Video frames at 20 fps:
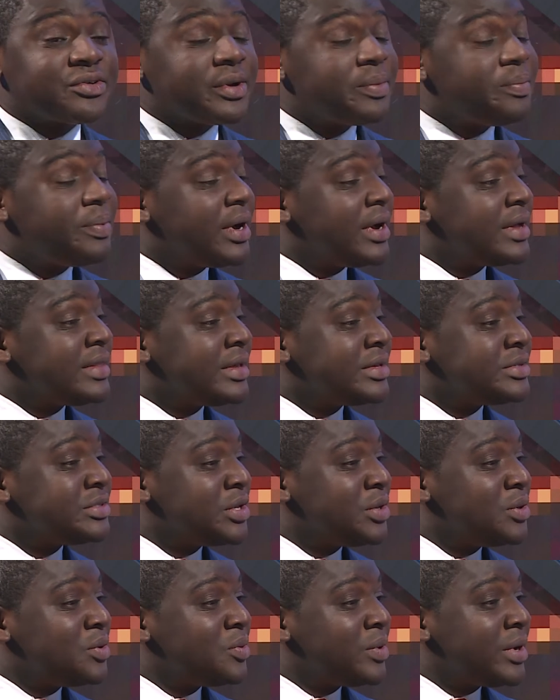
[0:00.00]
power does
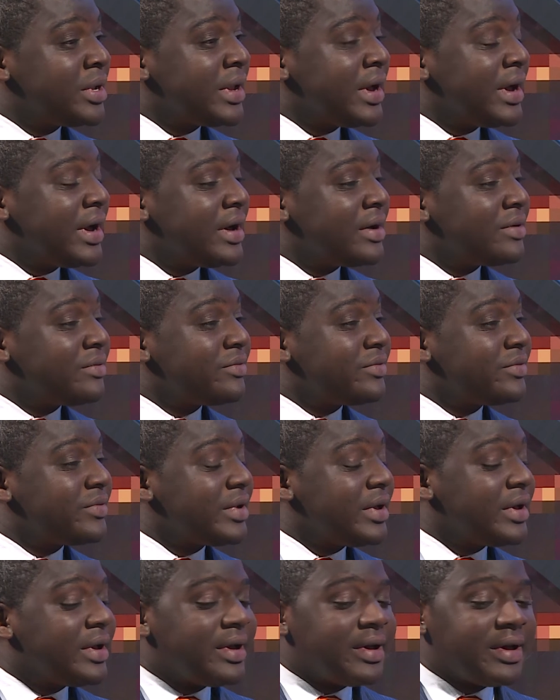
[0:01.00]
the UN have?
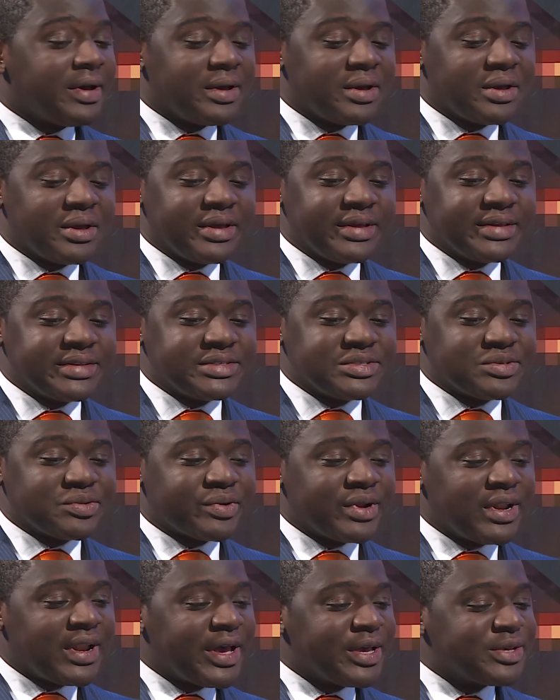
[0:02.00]
It
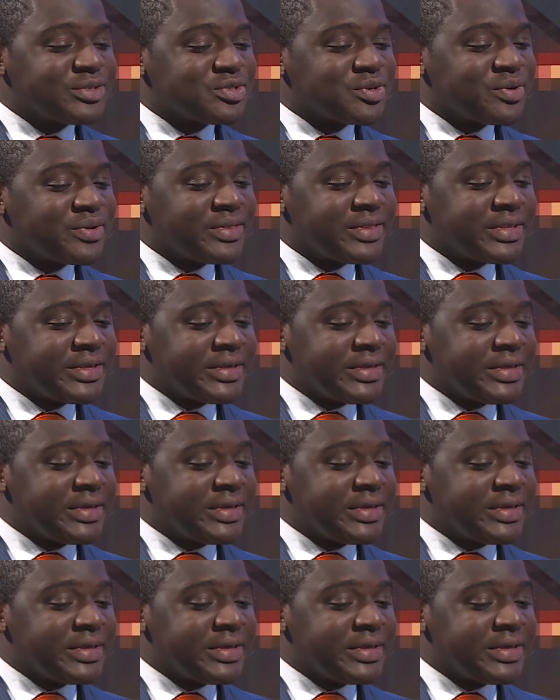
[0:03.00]
relies on the...